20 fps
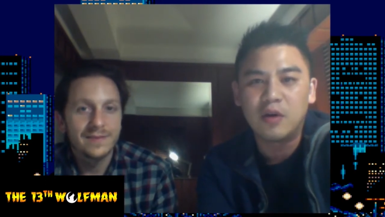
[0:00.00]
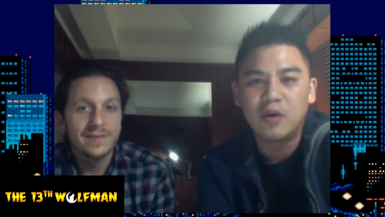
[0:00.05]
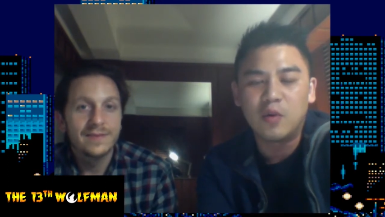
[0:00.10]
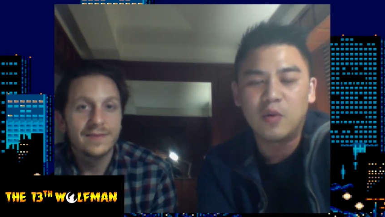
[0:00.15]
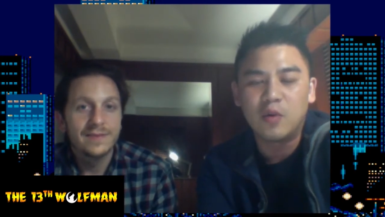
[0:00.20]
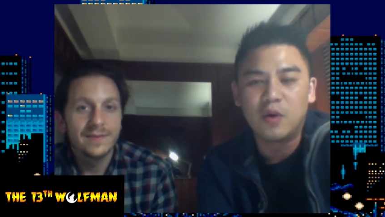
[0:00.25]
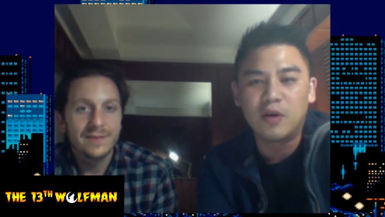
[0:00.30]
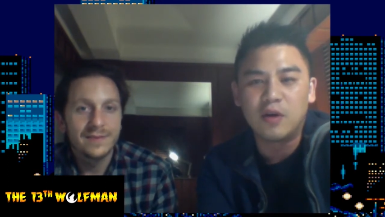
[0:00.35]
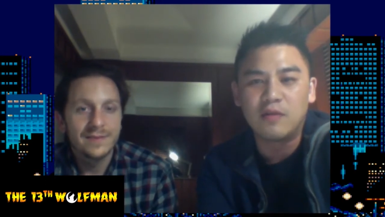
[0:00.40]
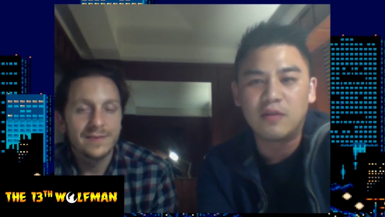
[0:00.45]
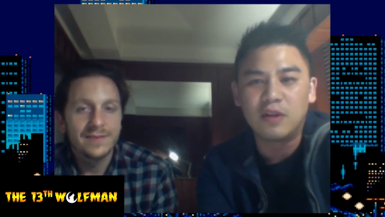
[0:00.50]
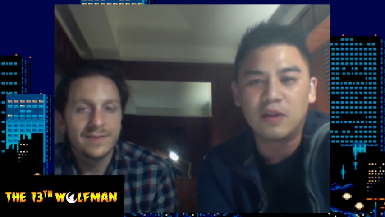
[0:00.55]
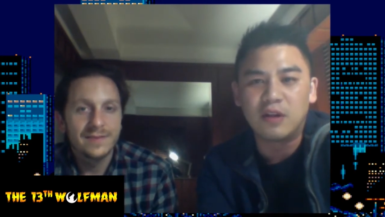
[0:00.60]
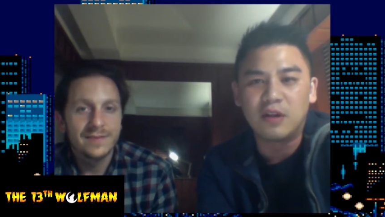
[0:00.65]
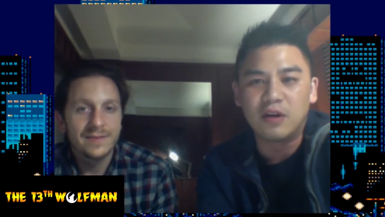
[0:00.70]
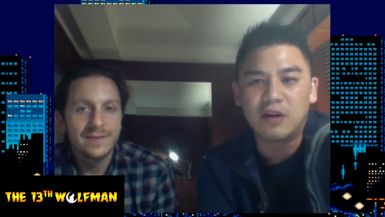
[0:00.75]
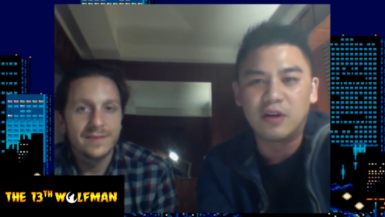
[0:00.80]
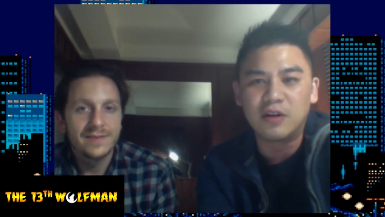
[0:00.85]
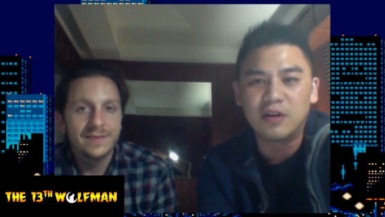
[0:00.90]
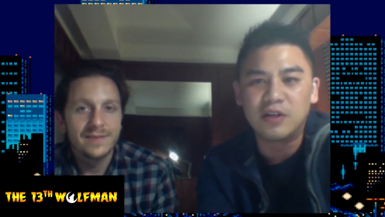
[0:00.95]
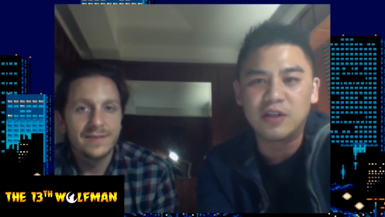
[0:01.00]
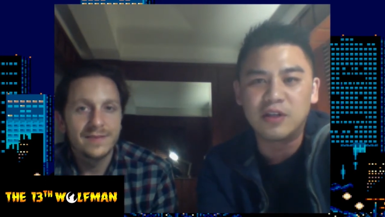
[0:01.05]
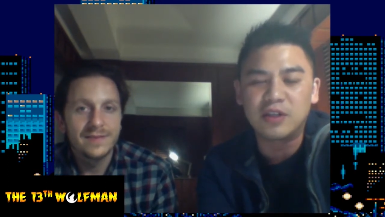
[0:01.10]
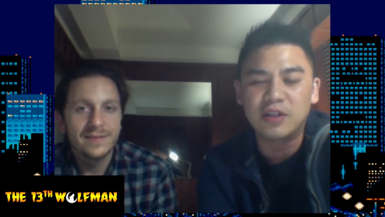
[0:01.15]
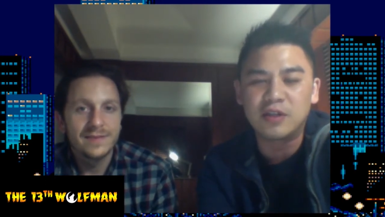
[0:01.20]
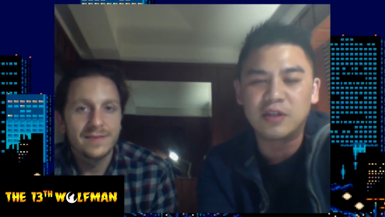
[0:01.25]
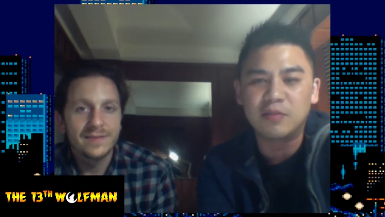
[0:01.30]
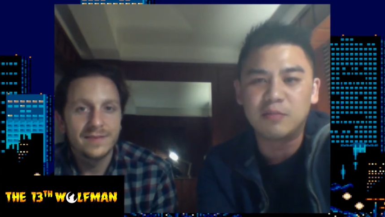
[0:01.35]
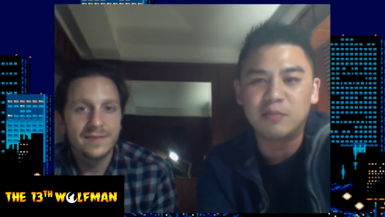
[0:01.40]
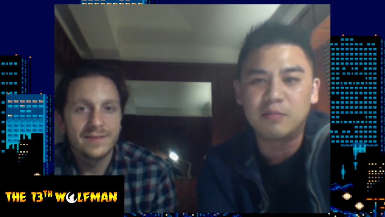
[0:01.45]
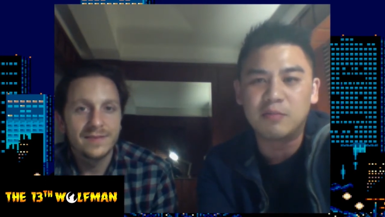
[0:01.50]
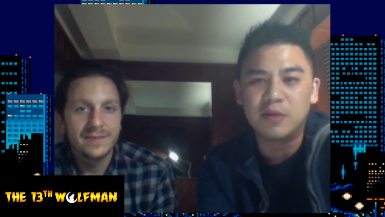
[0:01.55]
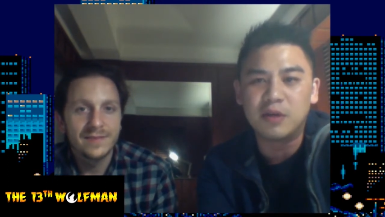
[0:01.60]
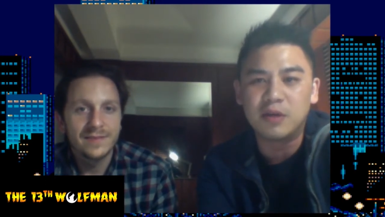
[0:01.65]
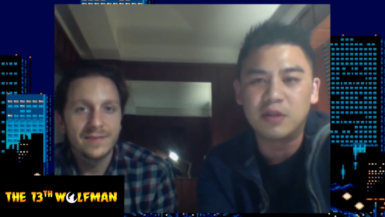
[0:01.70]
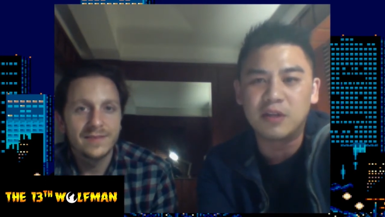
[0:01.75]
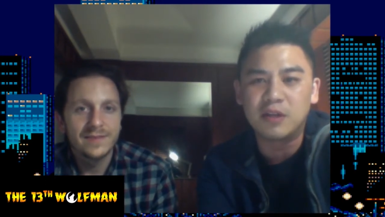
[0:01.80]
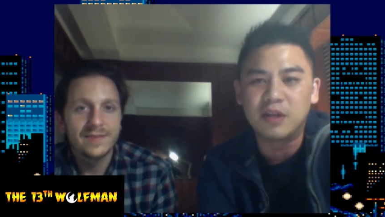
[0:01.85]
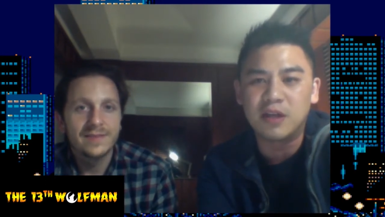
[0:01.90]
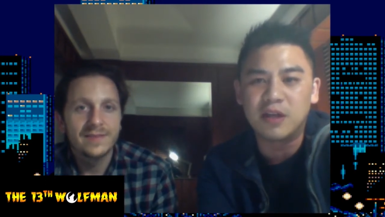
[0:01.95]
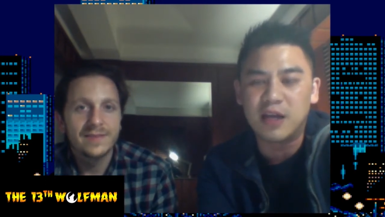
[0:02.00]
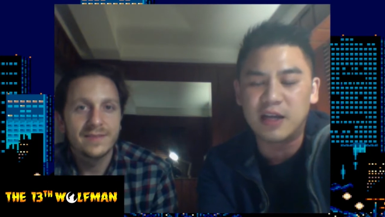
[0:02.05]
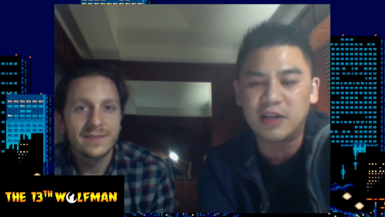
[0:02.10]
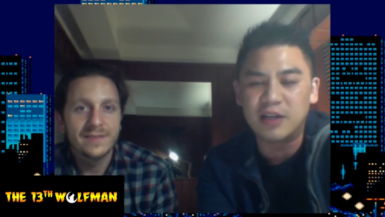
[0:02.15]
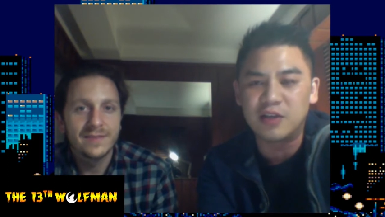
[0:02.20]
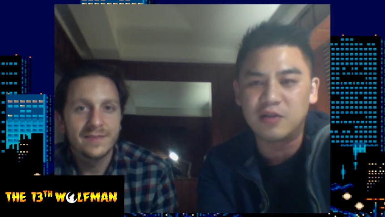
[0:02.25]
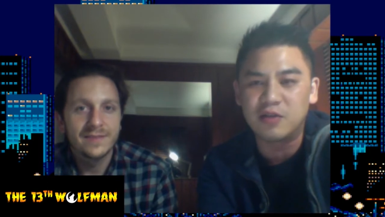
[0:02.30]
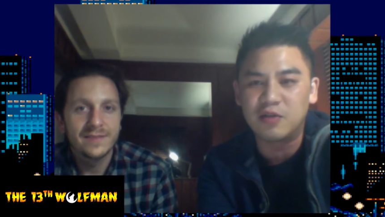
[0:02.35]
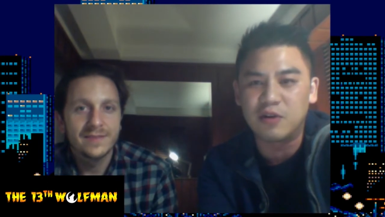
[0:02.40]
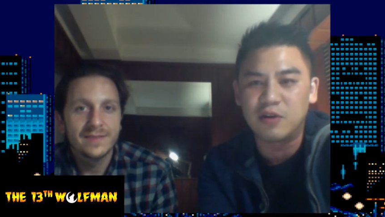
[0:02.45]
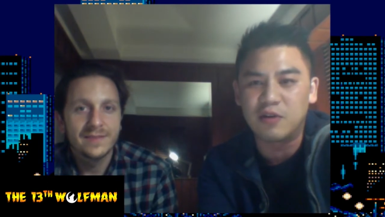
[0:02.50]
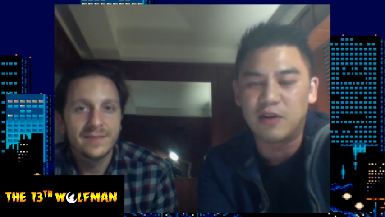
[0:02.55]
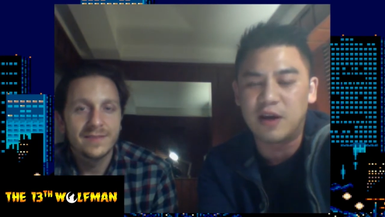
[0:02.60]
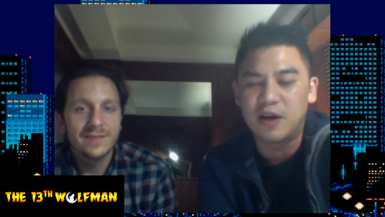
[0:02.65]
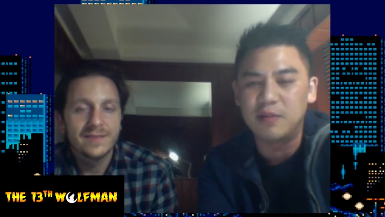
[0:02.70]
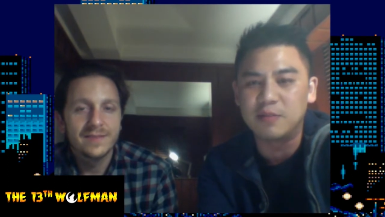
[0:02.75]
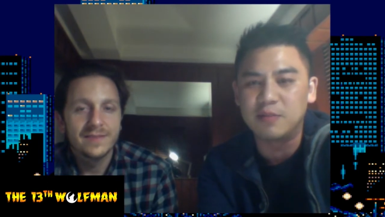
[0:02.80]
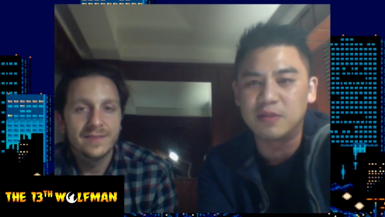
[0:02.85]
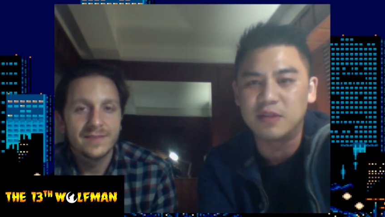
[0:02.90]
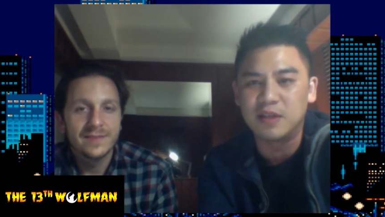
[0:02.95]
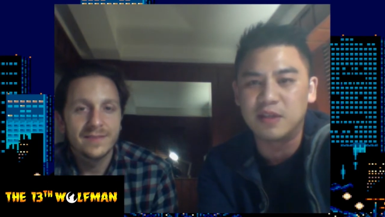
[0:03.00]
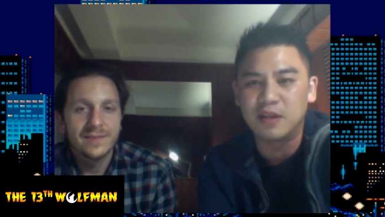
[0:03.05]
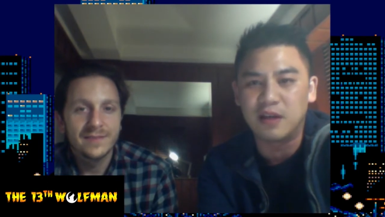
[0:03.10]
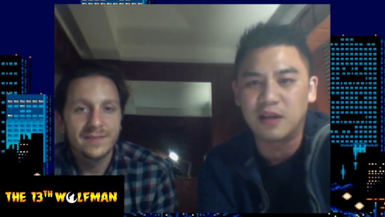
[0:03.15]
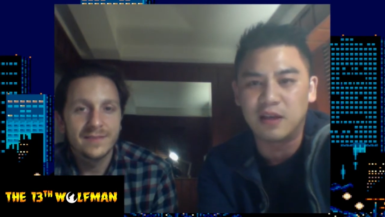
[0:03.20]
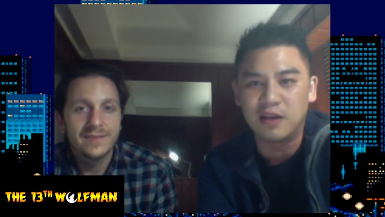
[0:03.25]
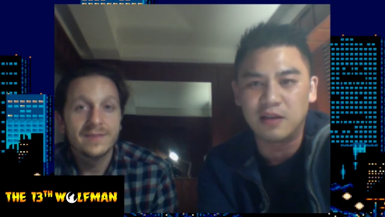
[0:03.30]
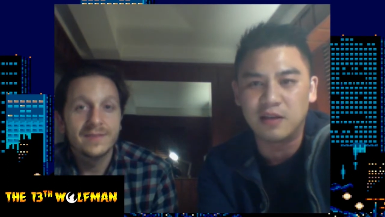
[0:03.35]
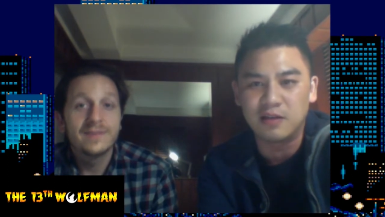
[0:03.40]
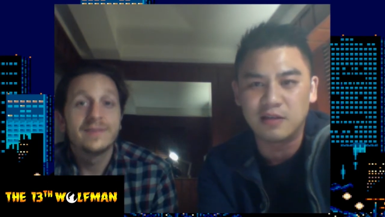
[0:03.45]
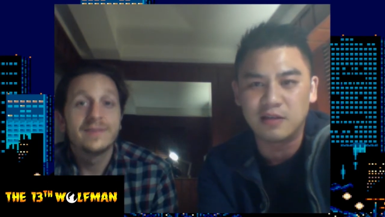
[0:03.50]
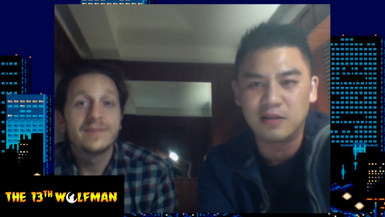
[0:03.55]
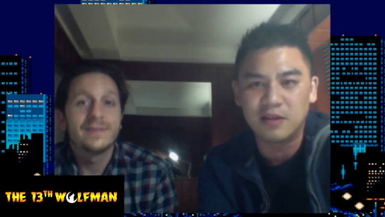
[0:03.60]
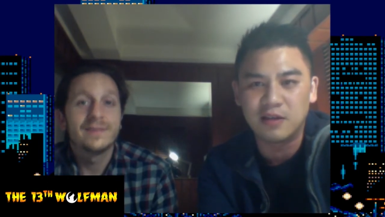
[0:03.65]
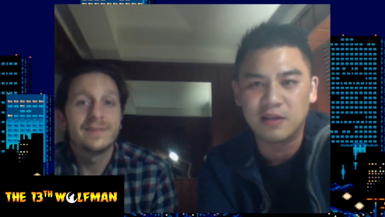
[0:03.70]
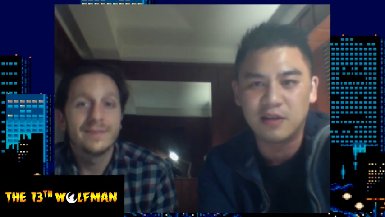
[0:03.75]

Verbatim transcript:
Speaker 1: one of the largest multinational crime syndicates.